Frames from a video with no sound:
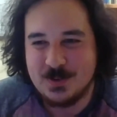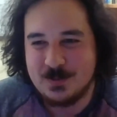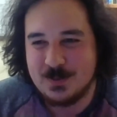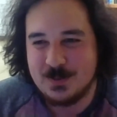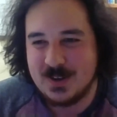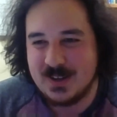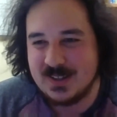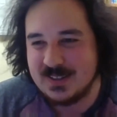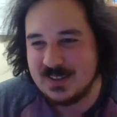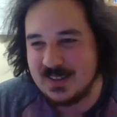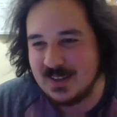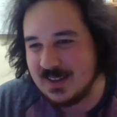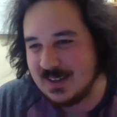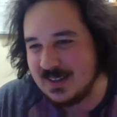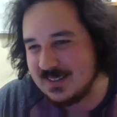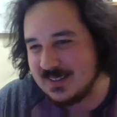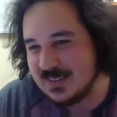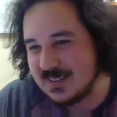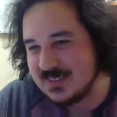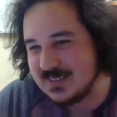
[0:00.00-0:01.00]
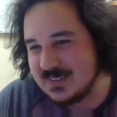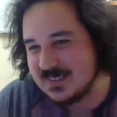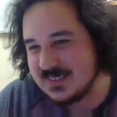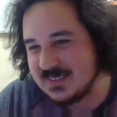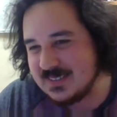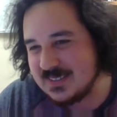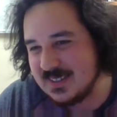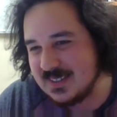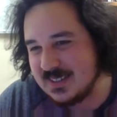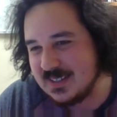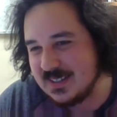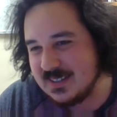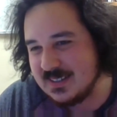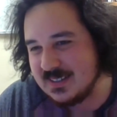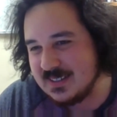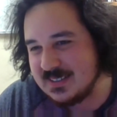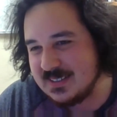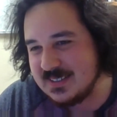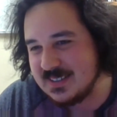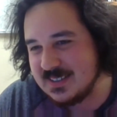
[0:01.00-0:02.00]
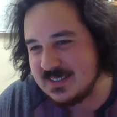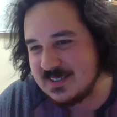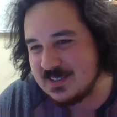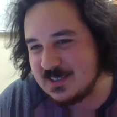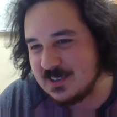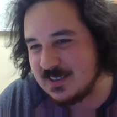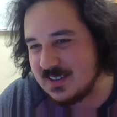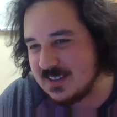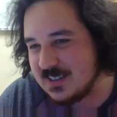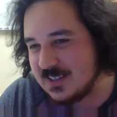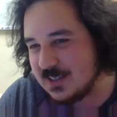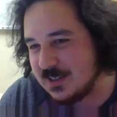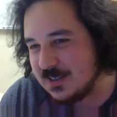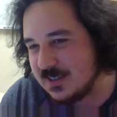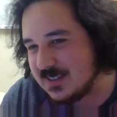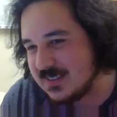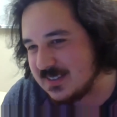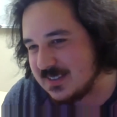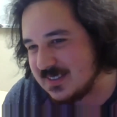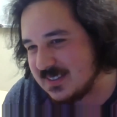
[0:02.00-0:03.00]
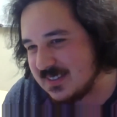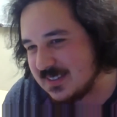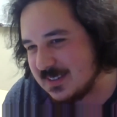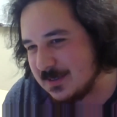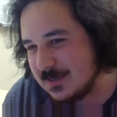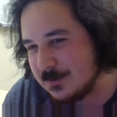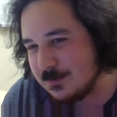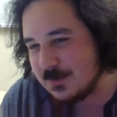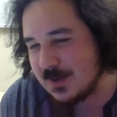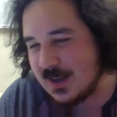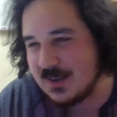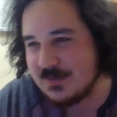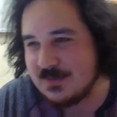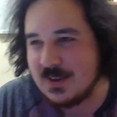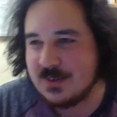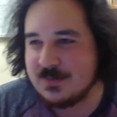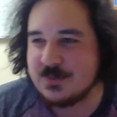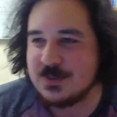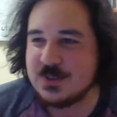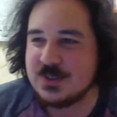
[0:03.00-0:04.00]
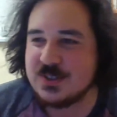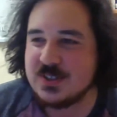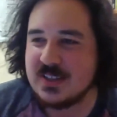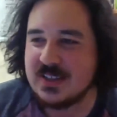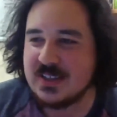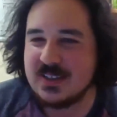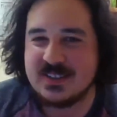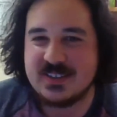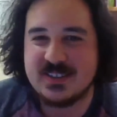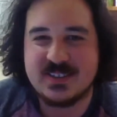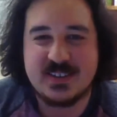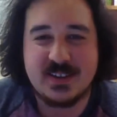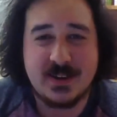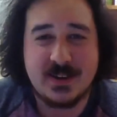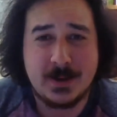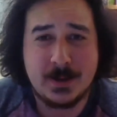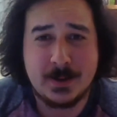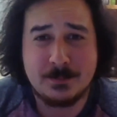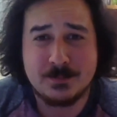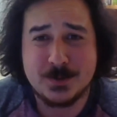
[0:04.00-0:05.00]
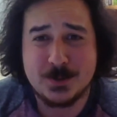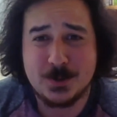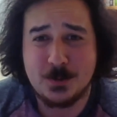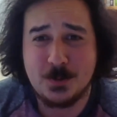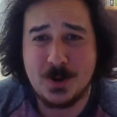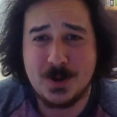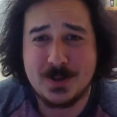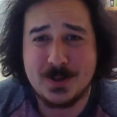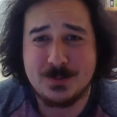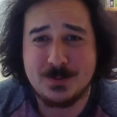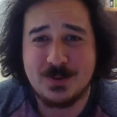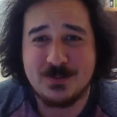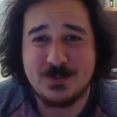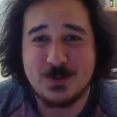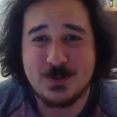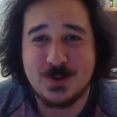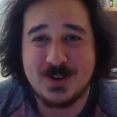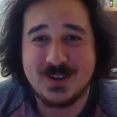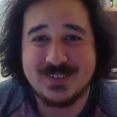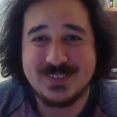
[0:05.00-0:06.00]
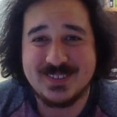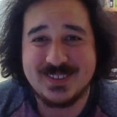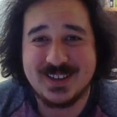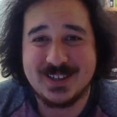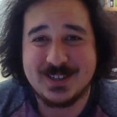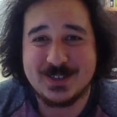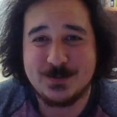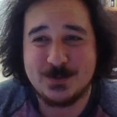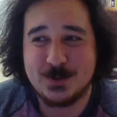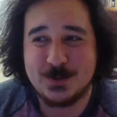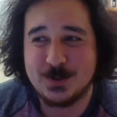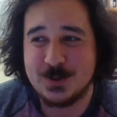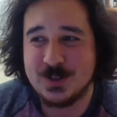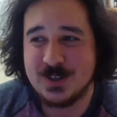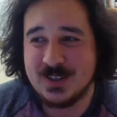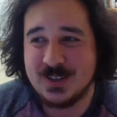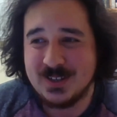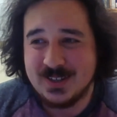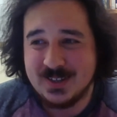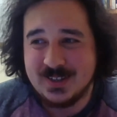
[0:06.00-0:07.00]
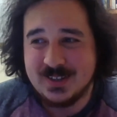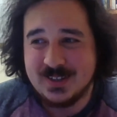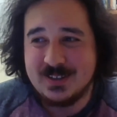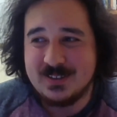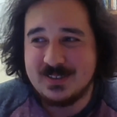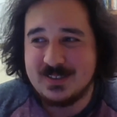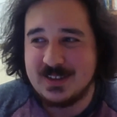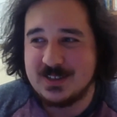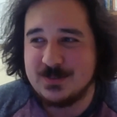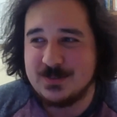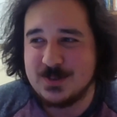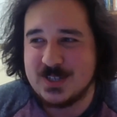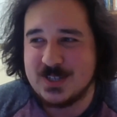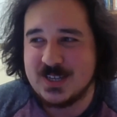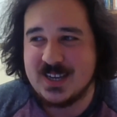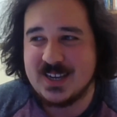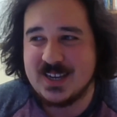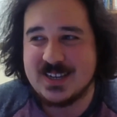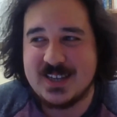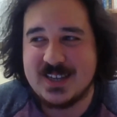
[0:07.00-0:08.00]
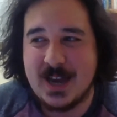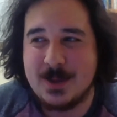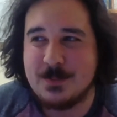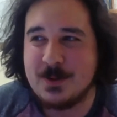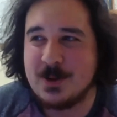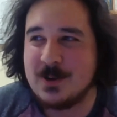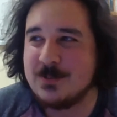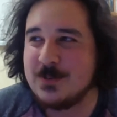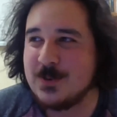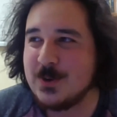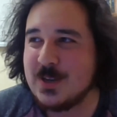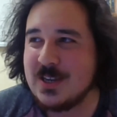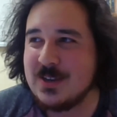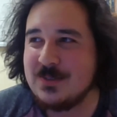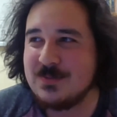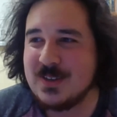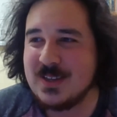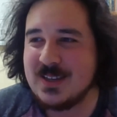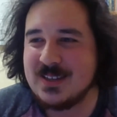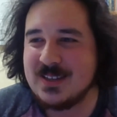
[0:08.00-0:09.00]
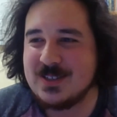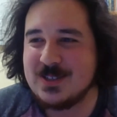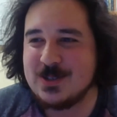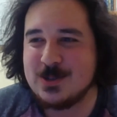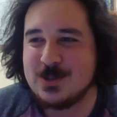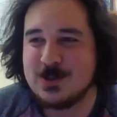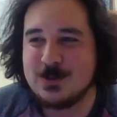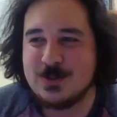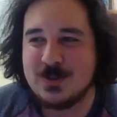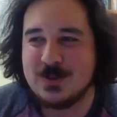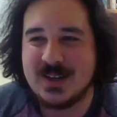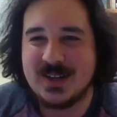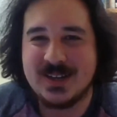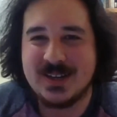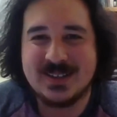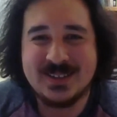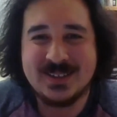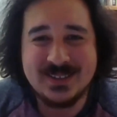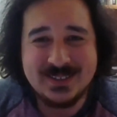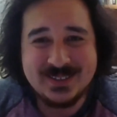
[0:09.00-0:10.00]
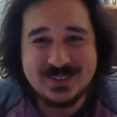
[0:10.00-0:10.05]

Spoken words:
Well, let's get started here. It's 6:05. So welcome everyone. Thanks for taking time out of your evening to